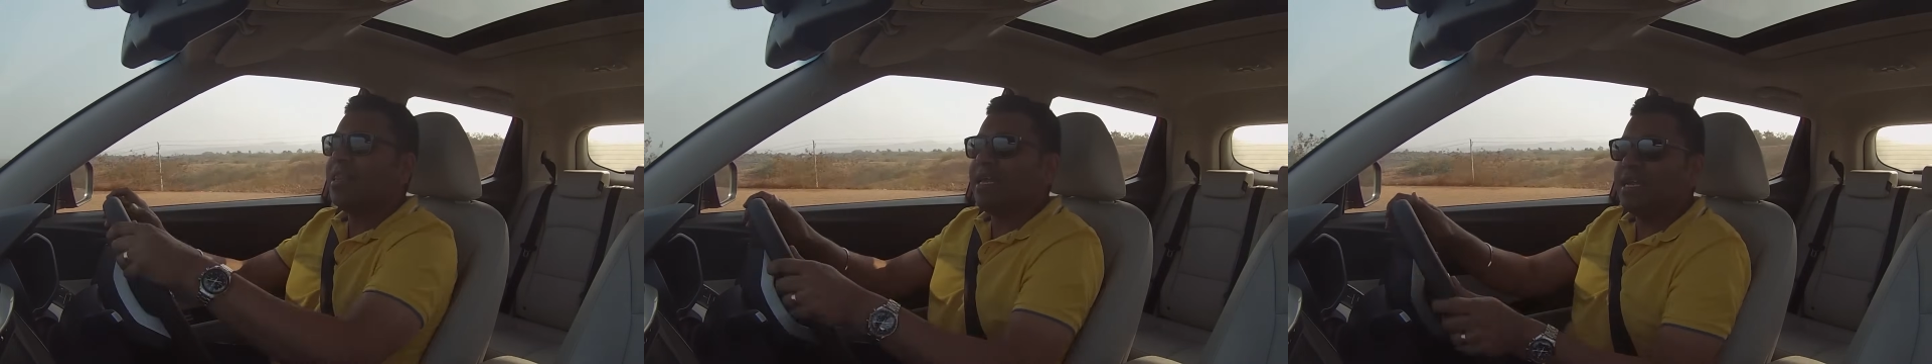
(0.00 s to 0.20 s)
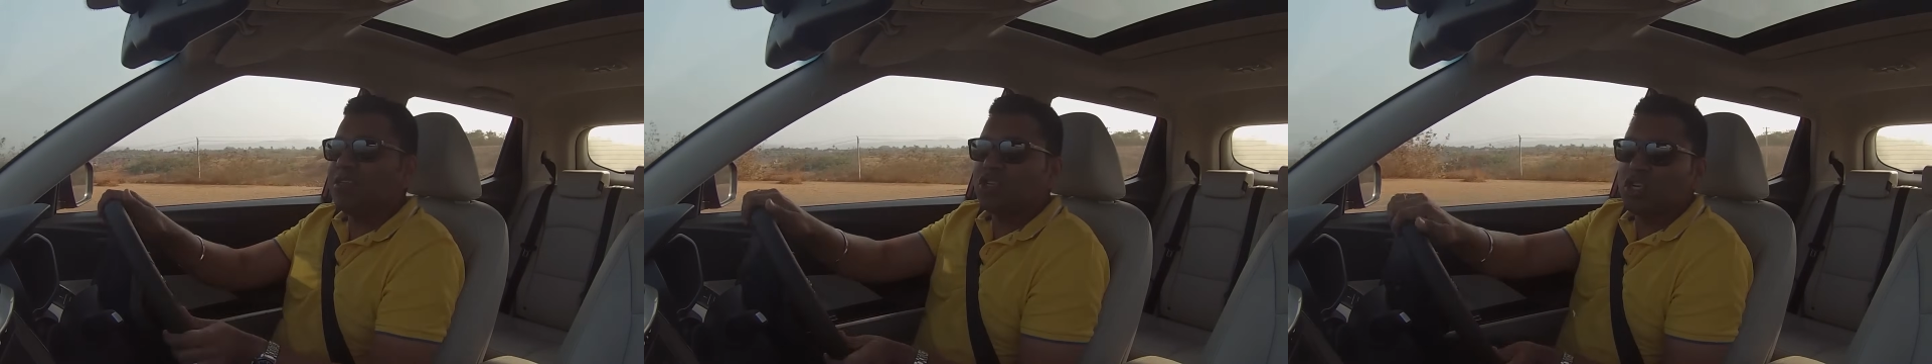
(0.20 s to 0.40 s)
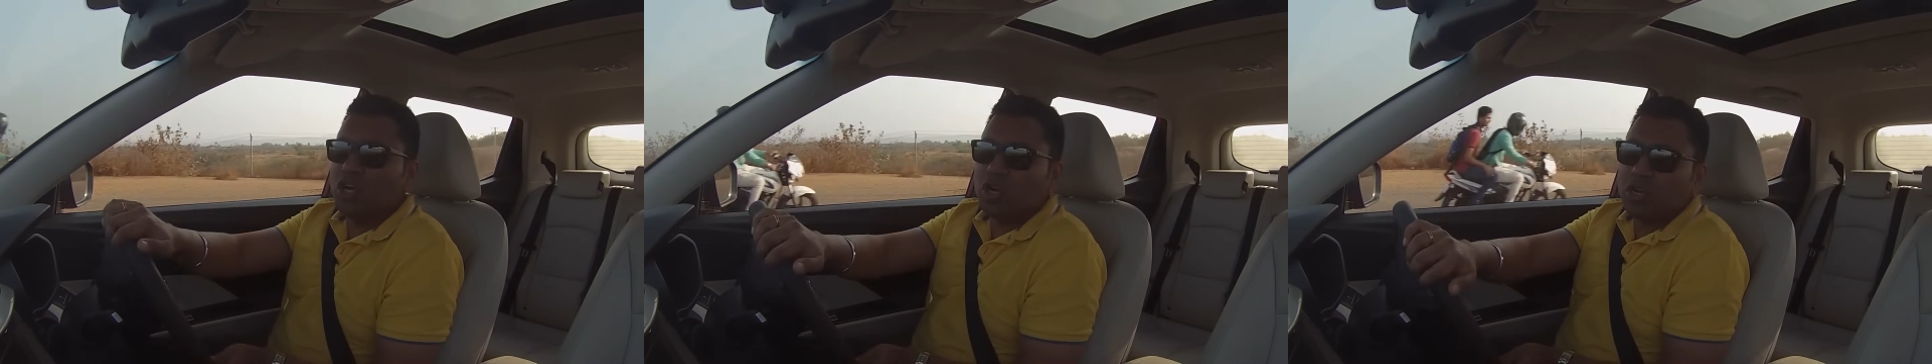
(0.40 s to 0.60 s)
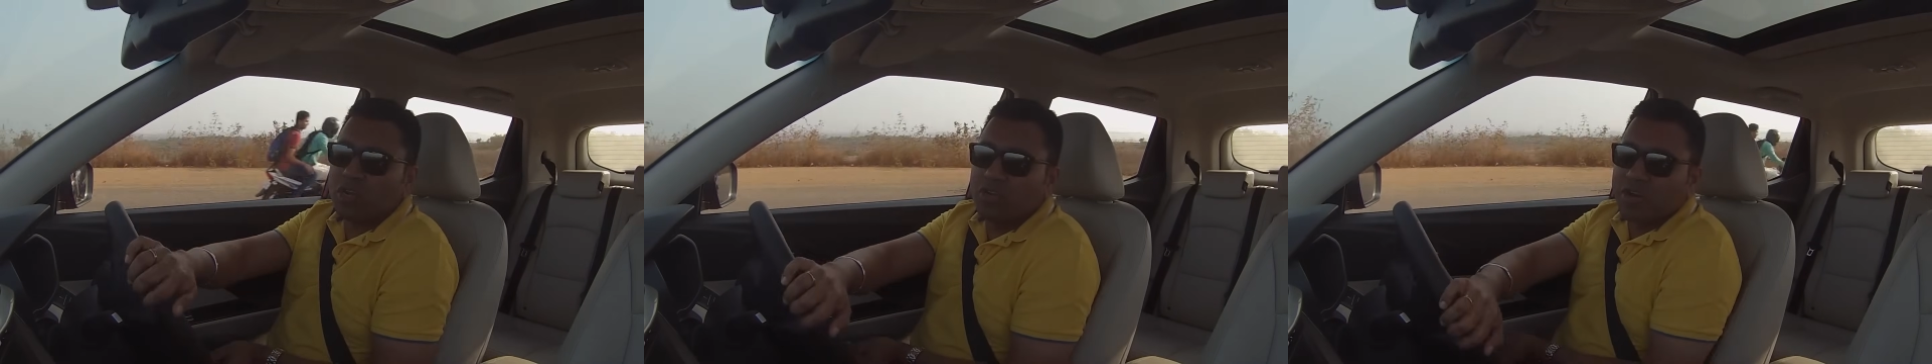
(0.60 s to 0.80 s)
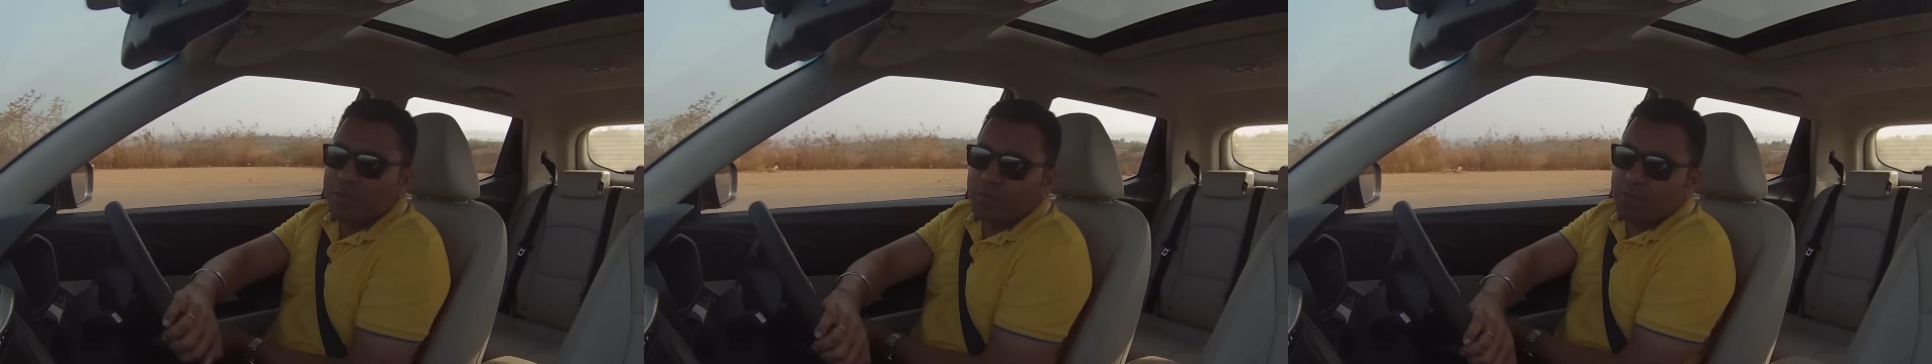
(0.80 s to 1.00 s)
and there is good
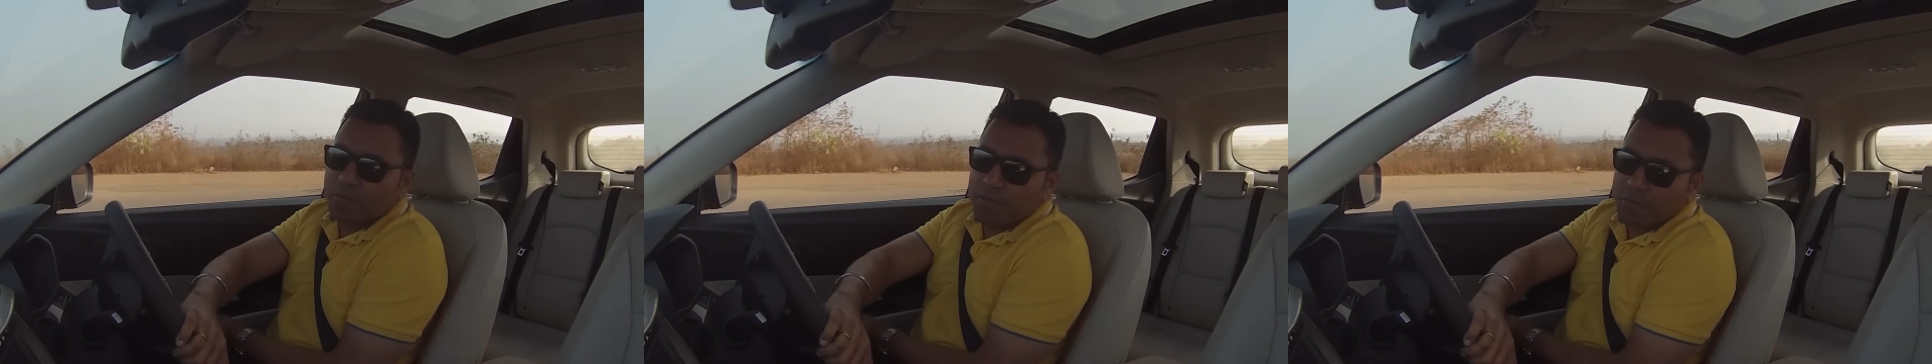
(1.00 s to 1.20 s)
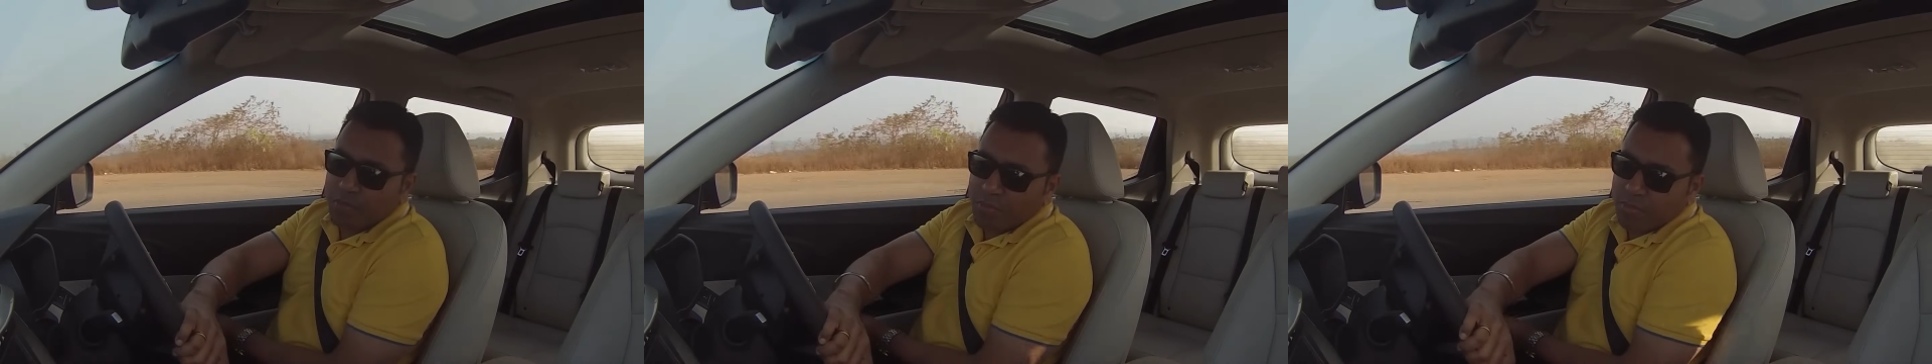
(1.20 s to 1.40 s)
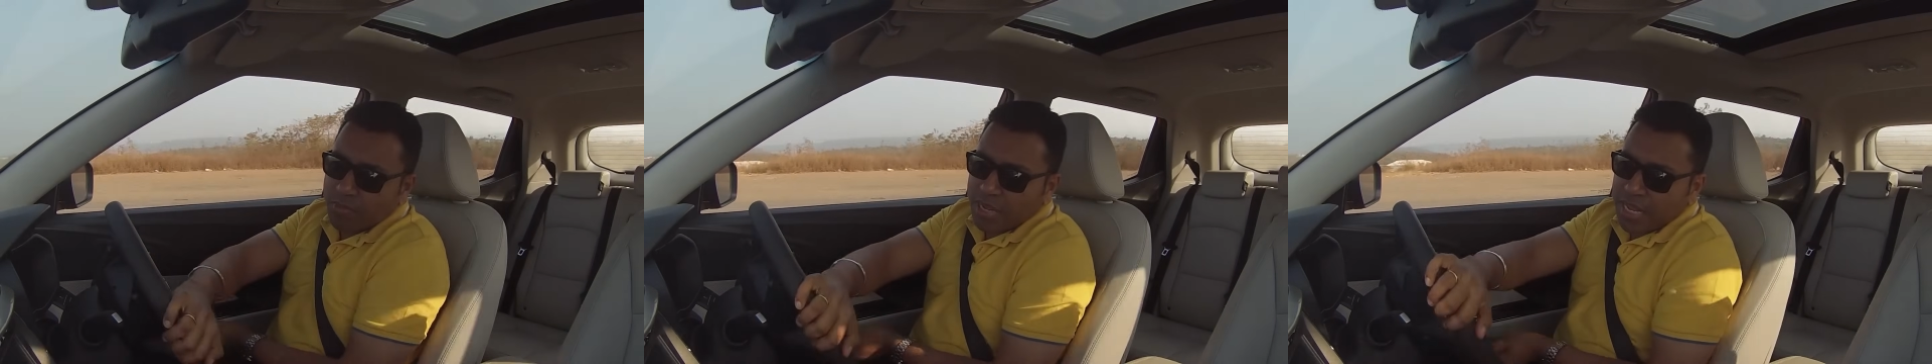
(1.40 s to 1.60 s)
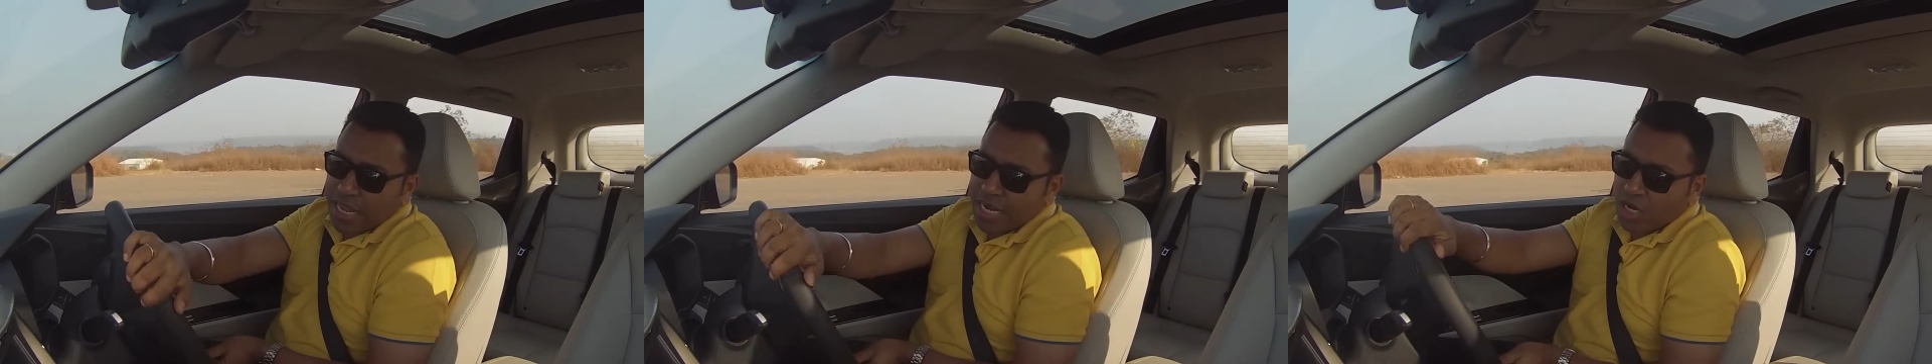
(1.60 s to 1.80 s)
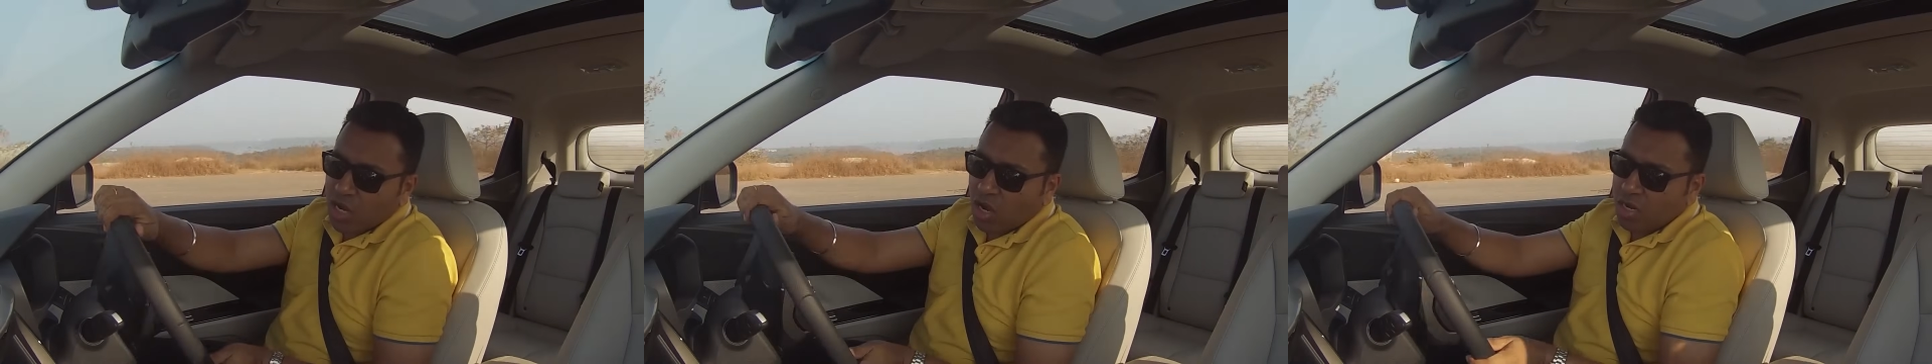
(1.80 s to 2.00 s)
grip
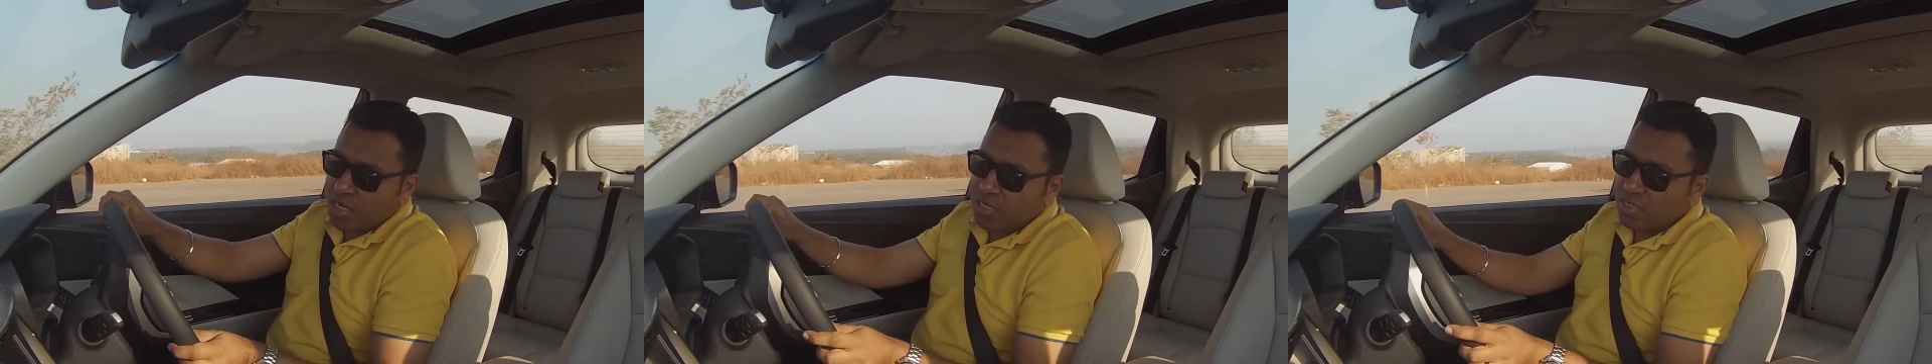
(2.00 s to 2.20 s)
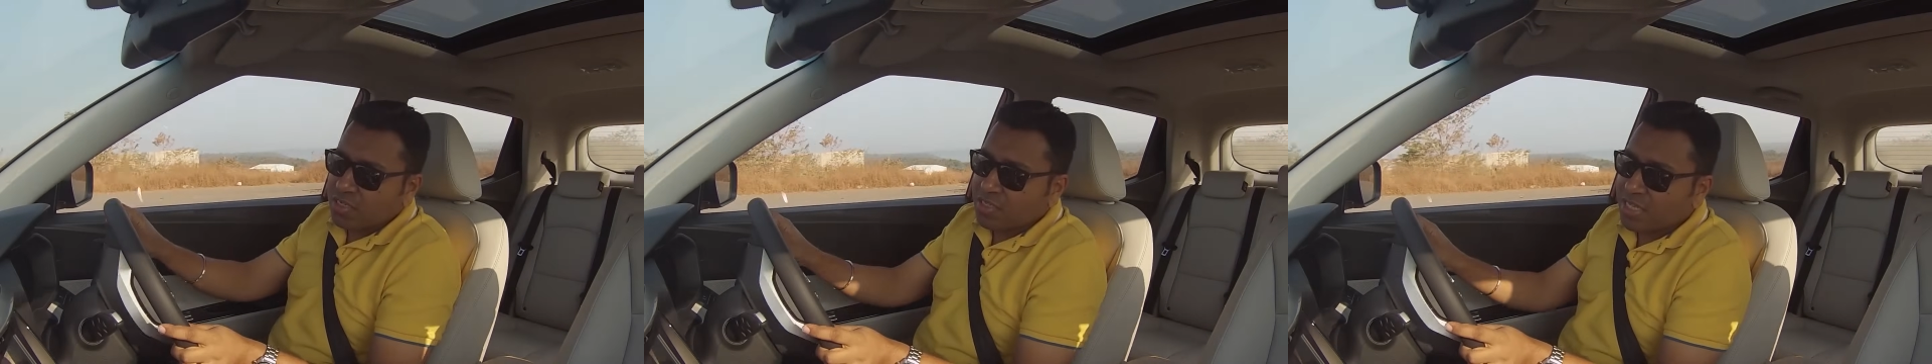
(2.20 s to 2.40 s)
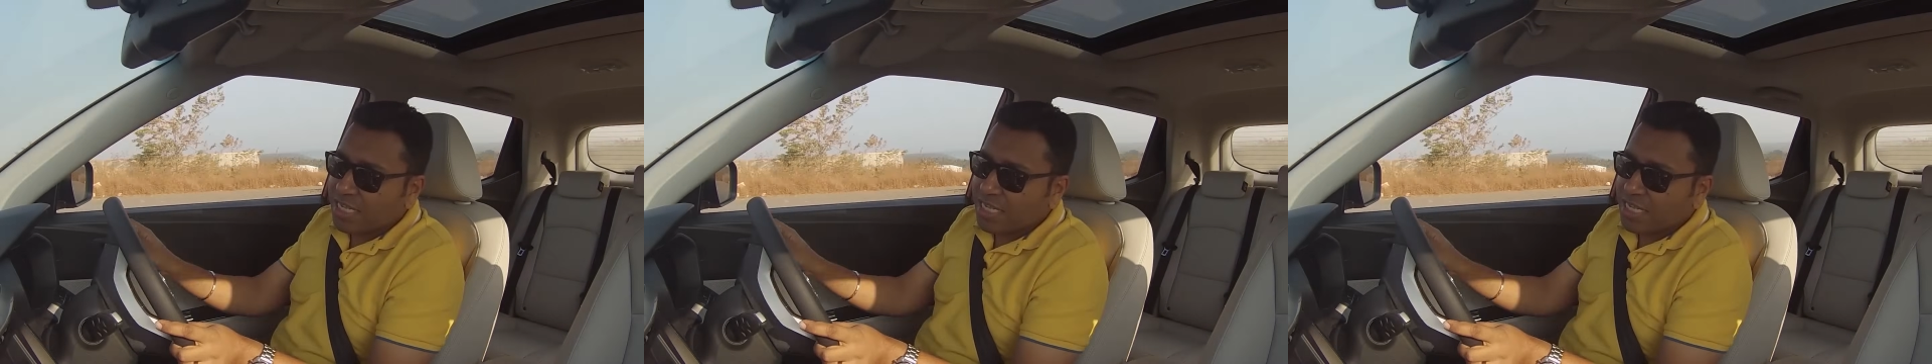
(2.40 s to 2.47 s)
in corners.